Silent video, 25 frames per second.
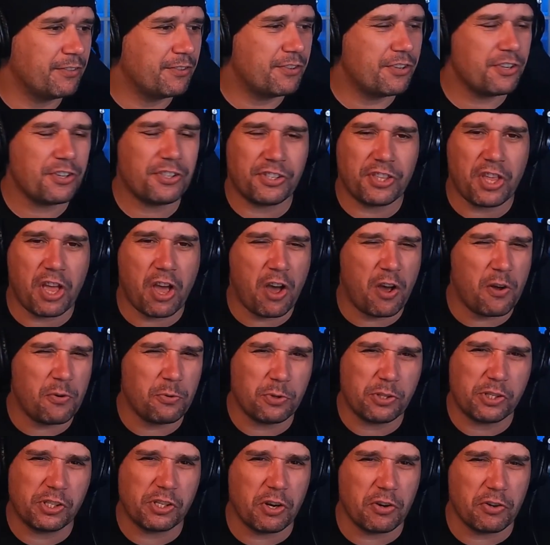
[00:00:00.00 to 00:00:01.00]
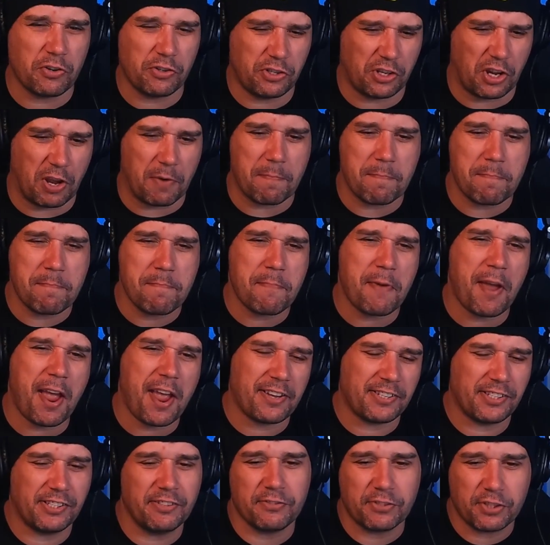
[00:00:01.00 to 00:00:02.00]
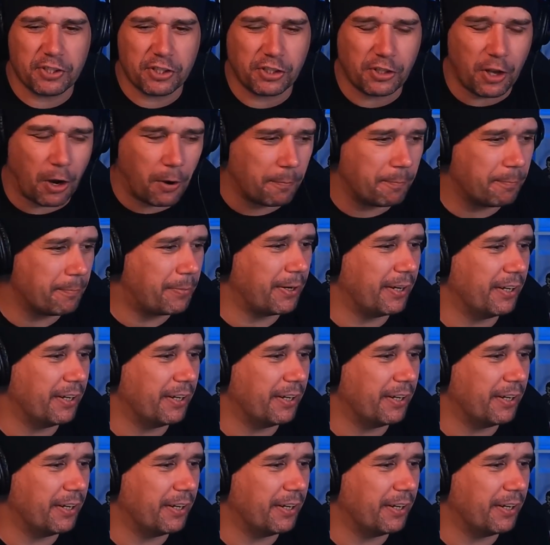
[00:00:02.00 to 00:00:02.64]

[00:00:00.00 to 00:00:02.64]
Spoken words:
Just the whole song's a massive stomper.